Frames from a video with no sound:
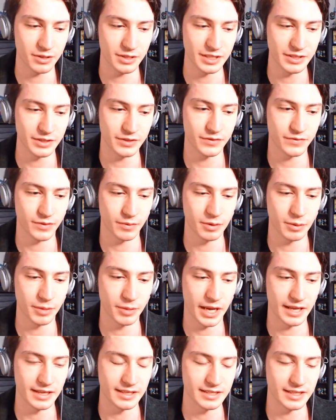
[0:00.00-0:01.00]
He's from the
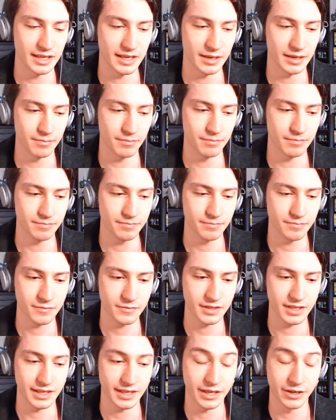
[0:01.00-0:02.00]
band
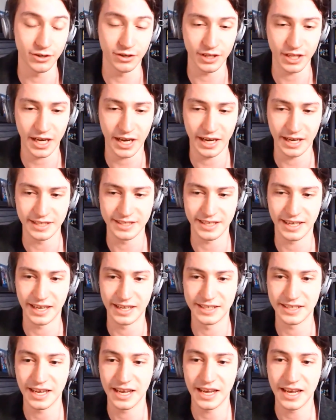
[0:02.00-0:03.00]
Here Lies,
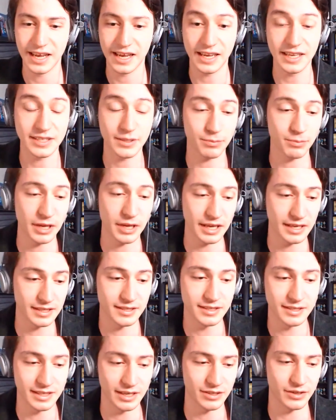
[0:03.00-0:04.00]
and he's a big
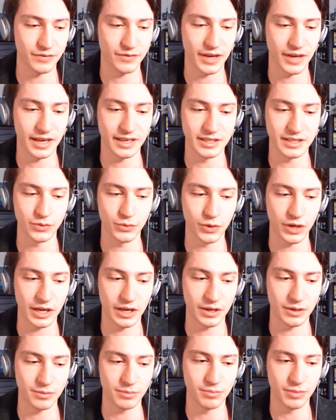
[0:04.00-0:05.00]
Zelda fan as
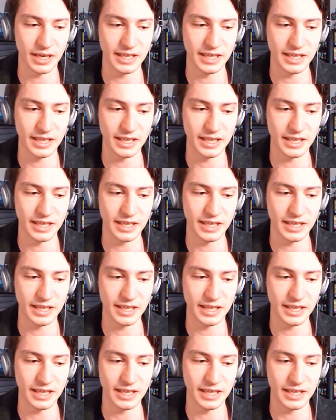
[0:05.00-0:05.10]
well.